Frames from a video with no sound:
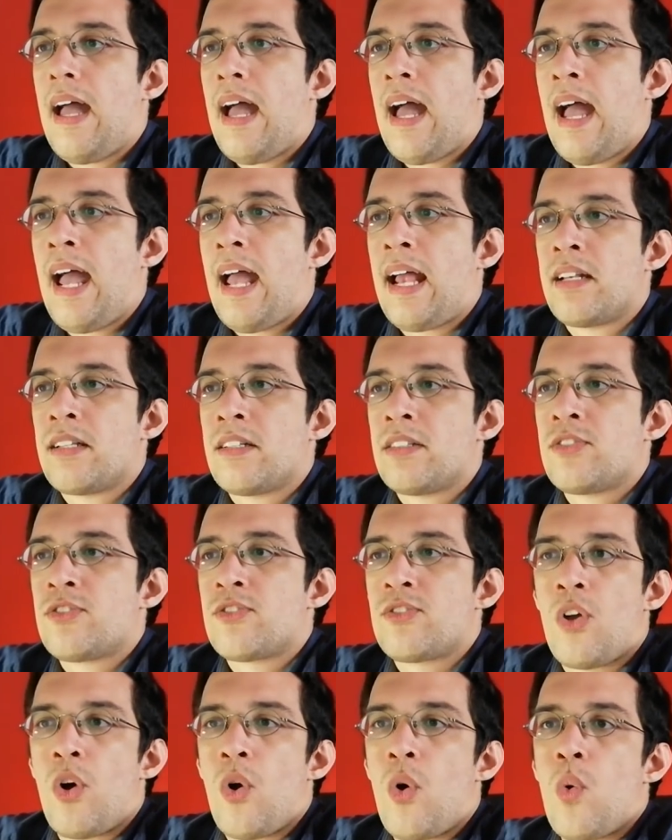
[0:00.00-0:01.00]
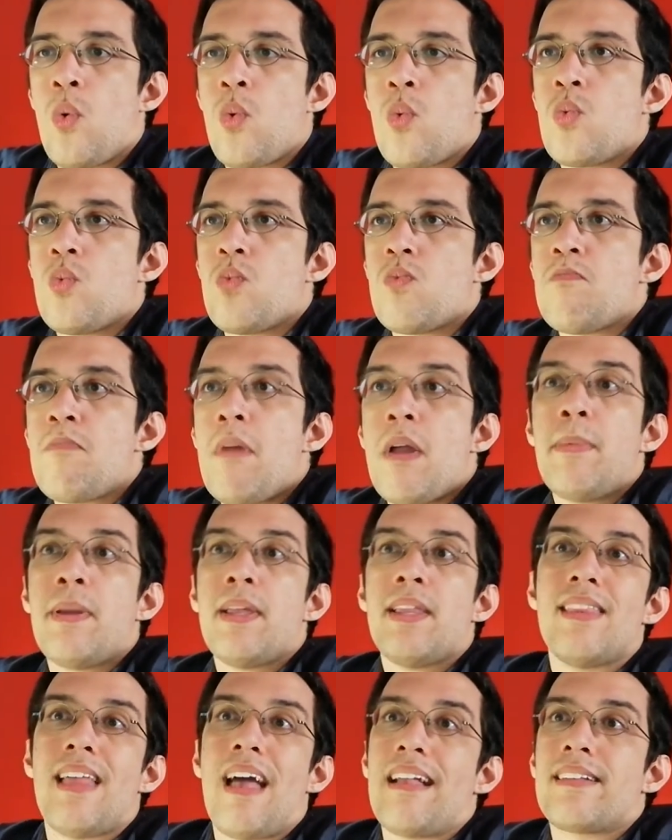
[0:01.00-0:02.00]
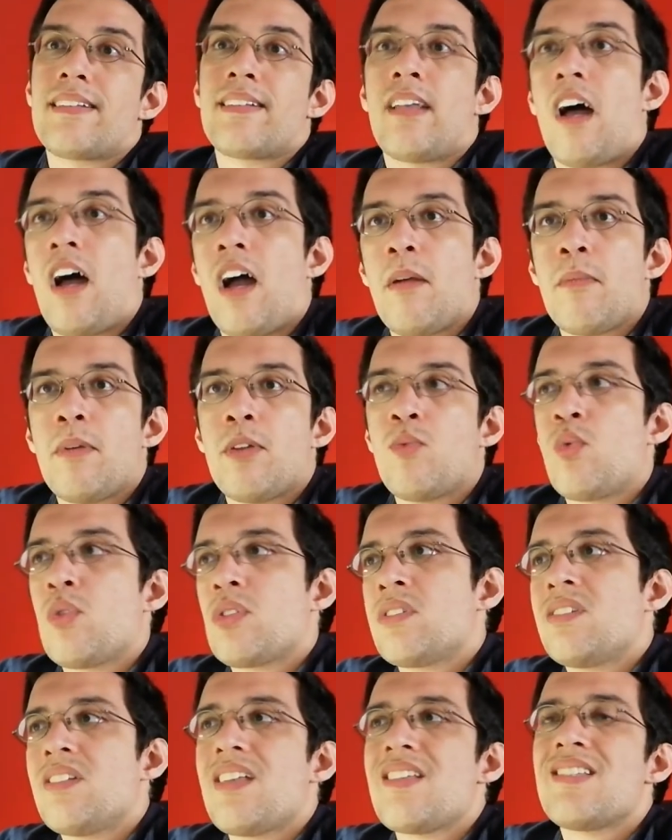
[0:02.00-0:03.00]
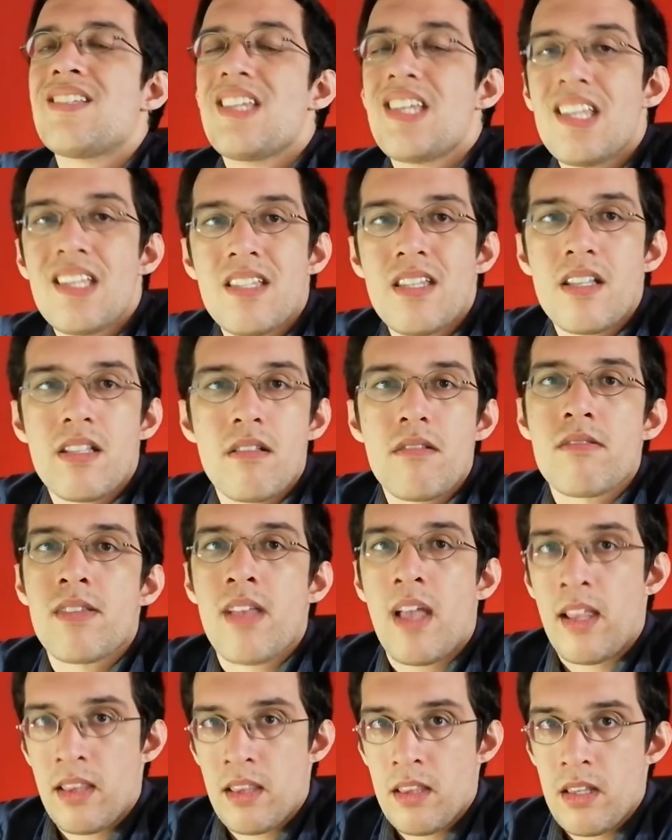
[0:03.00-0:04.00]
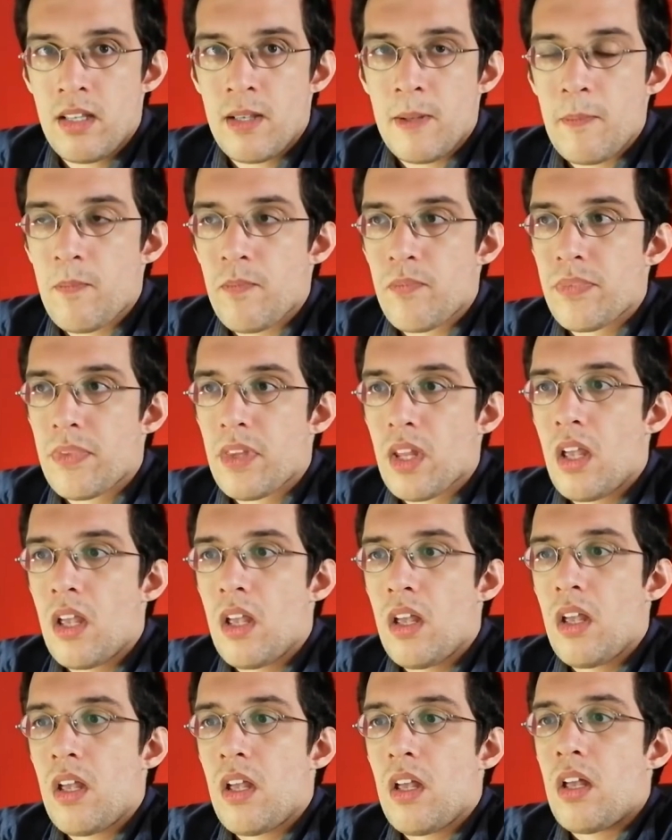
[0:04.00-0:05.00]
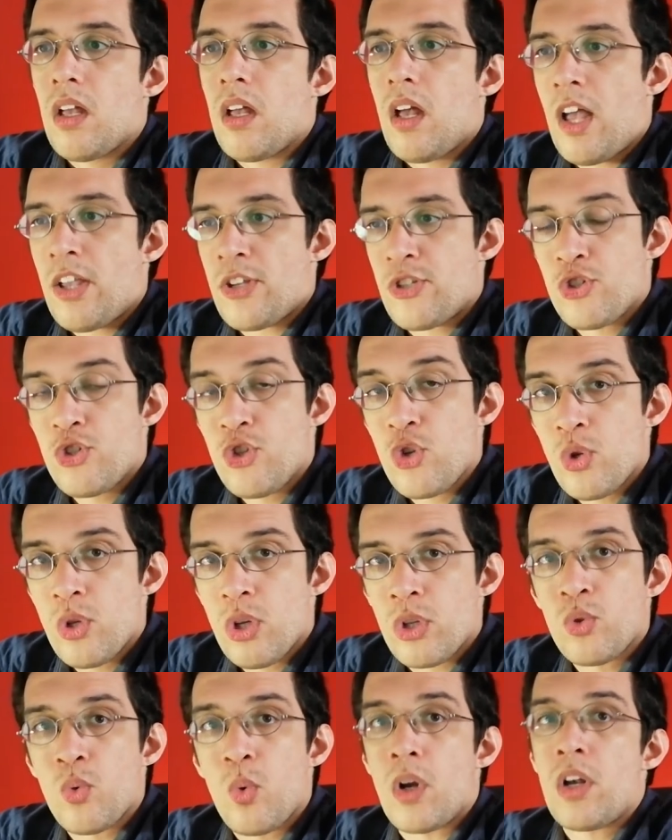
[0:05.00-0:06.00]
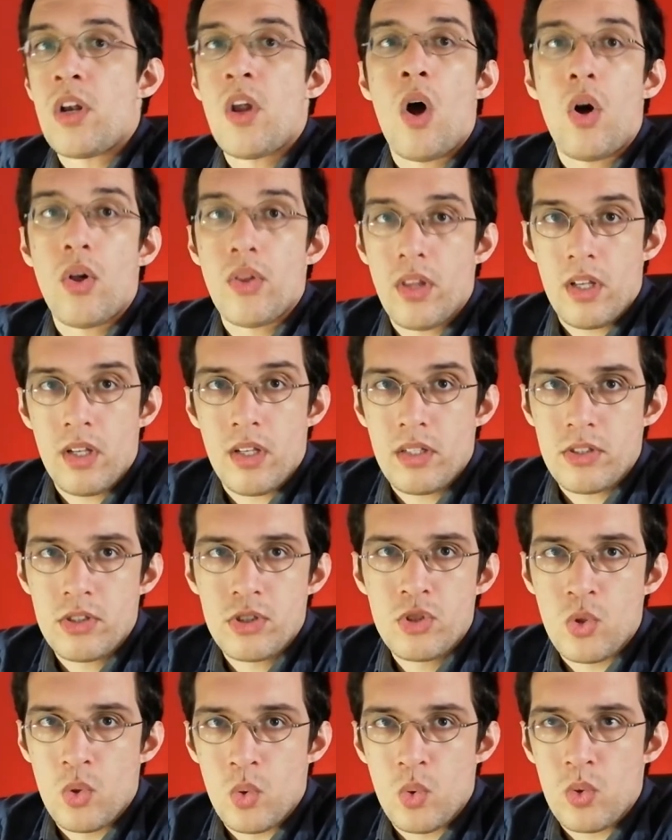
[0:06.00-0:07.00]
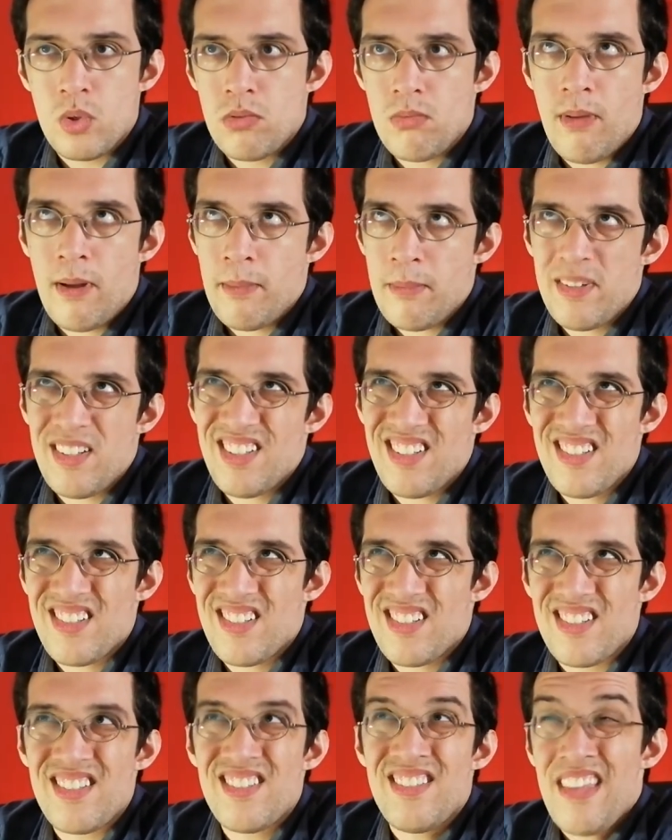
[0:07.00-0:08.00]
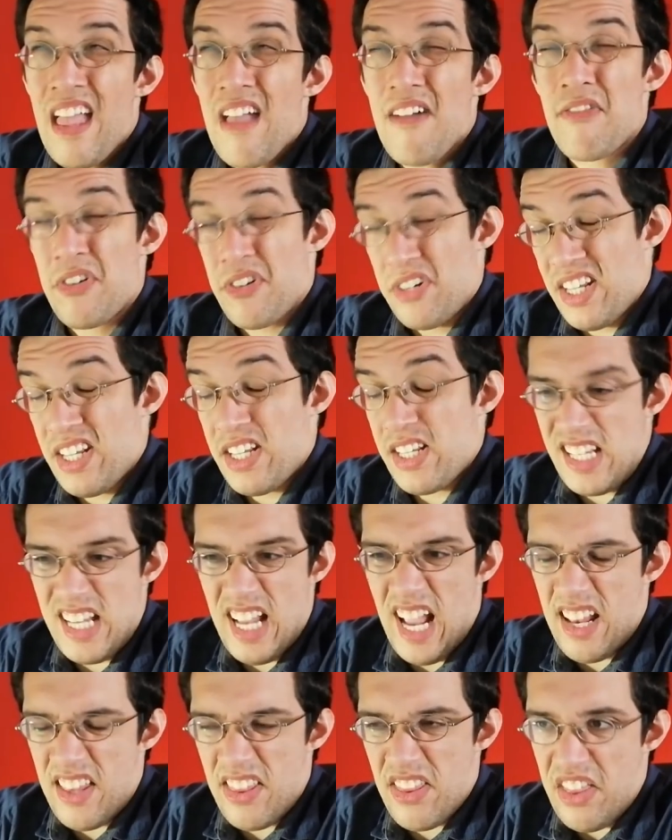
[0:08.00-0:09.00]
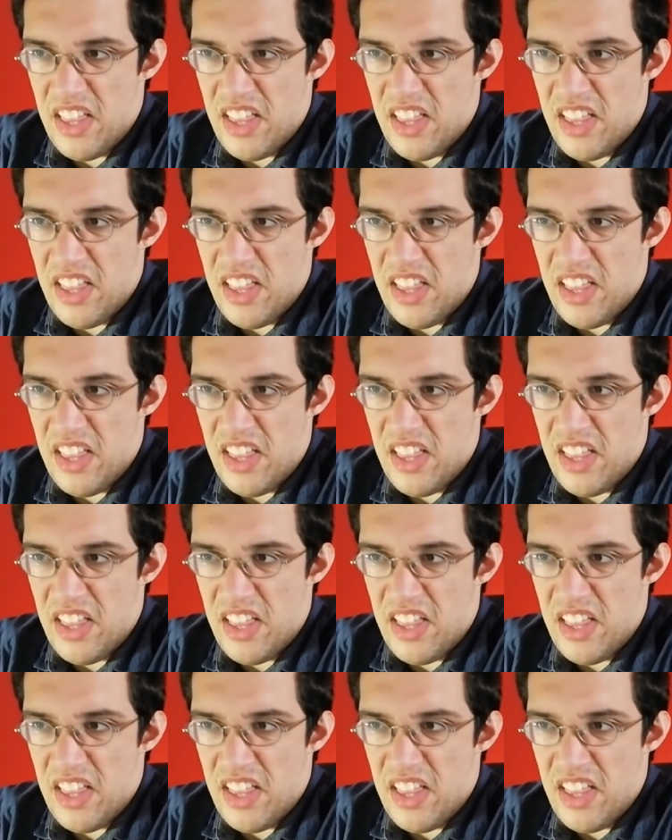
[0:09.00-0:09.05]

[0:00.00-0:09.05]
And so maybe in that time it wasn't as easy to send a student to another school. I mean, it's never easy, I